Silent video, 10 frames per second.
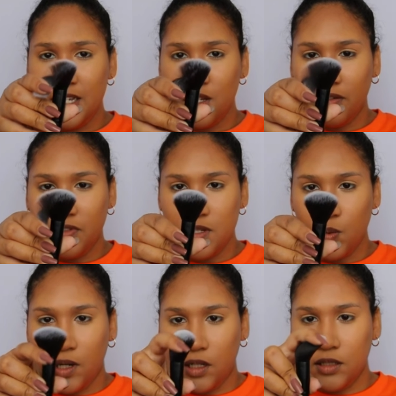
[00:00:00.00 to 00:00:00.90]
soft as
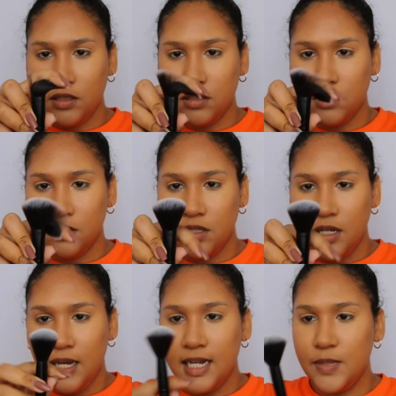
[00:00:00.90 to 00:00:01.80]
well.
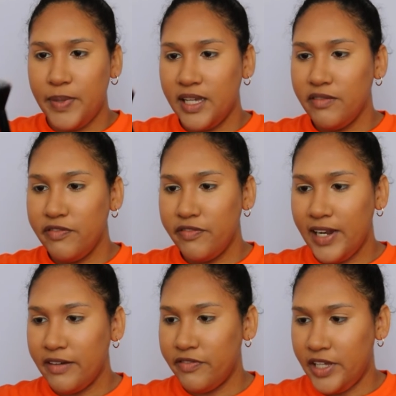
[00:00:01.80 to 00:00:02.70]
It's big and
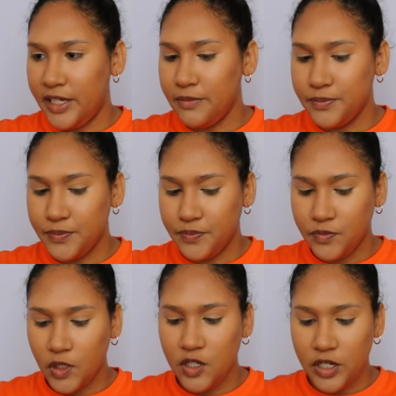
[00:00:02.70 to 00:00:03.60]
fluffy,
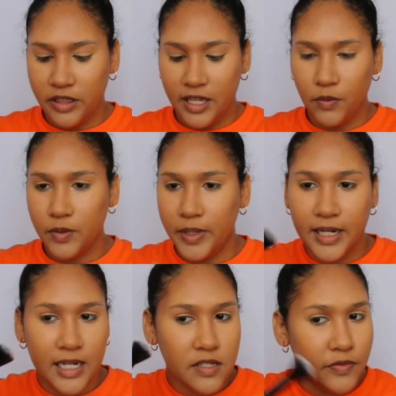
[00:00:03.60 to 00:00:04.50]
which I think would be
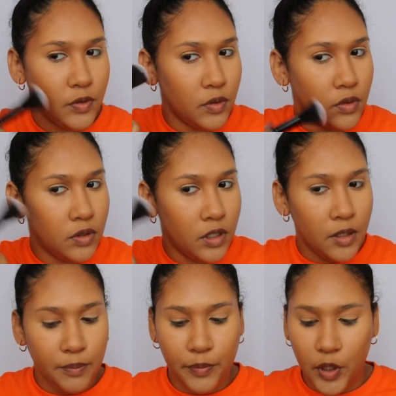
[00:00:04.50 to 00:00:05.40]
nice for
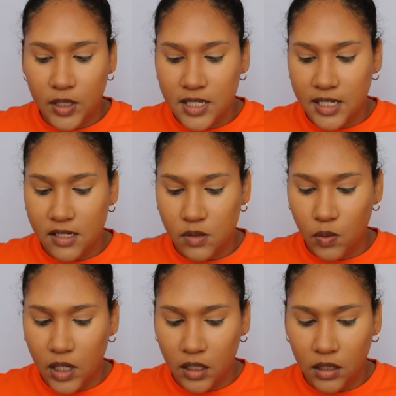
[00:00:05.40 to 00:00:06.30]
bronzing as
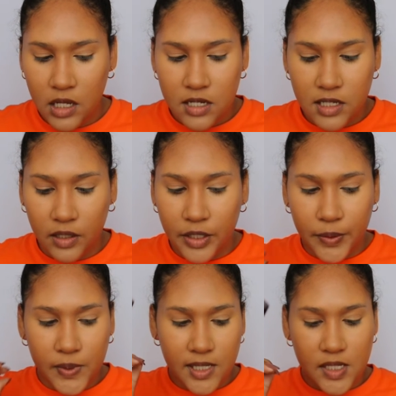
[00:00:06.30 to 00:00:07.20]
well. So I'll
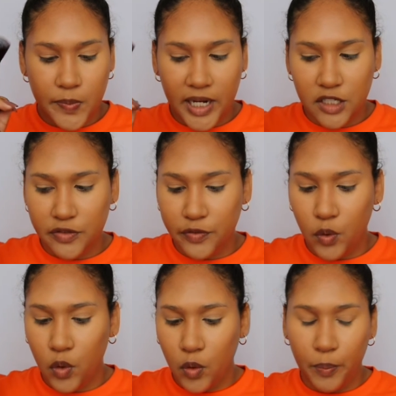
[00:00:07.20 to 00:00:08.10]
use this brush
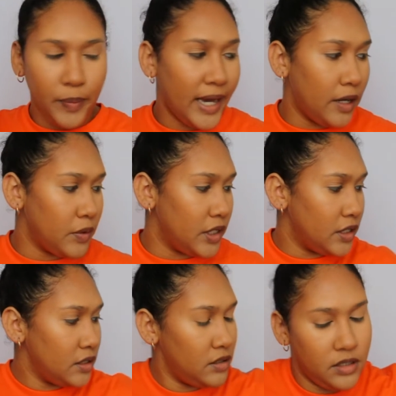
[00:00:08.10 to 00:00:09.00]
for
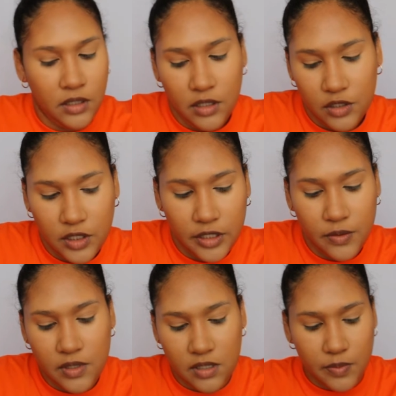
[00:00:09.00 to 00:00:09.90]
powder. I'll
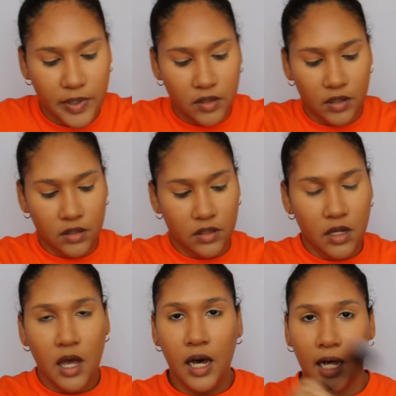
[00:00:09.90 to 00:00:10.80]
use this
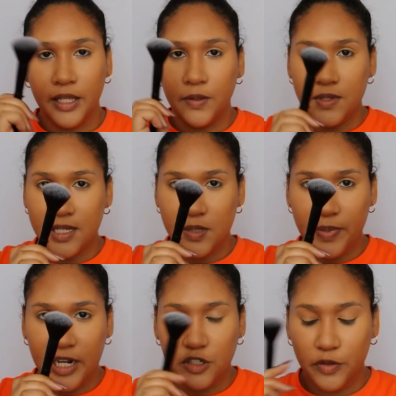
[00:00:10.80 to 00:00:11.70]

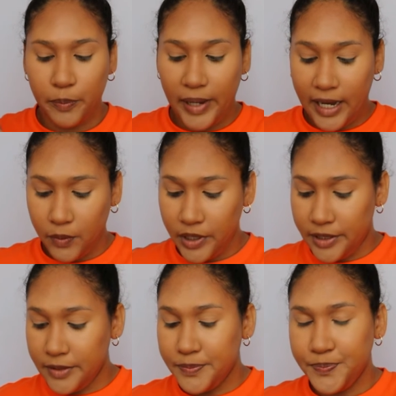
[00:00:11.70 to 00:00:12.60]
brush for
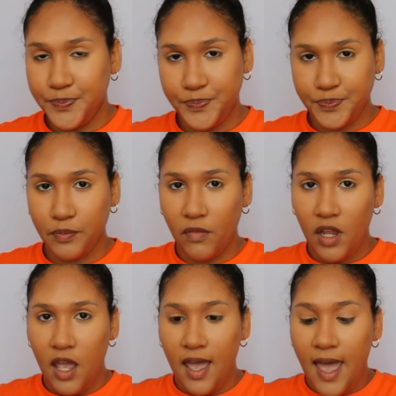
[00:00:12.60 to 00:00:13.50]
powder
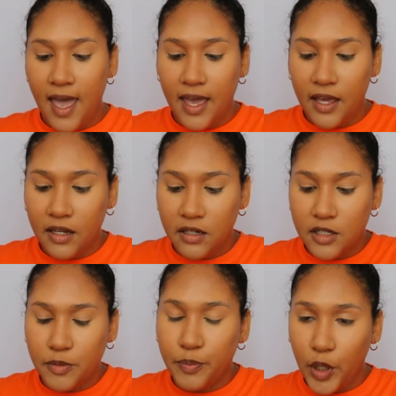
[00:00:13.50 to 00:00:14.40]
and
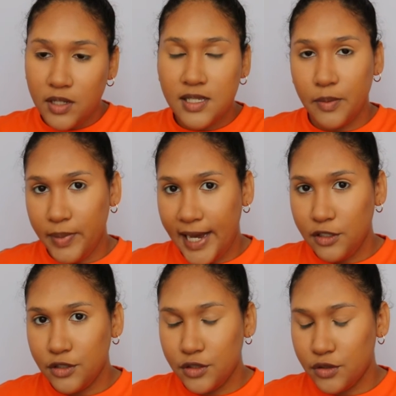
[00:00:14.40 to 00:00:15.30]
bronze and
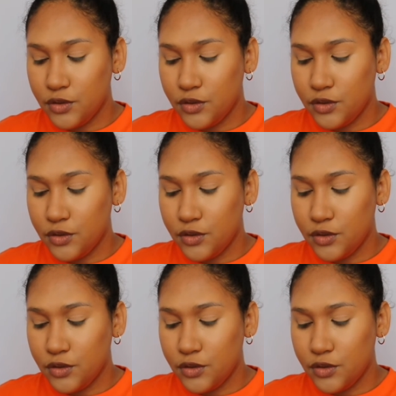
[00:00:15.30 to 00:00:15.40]
blush.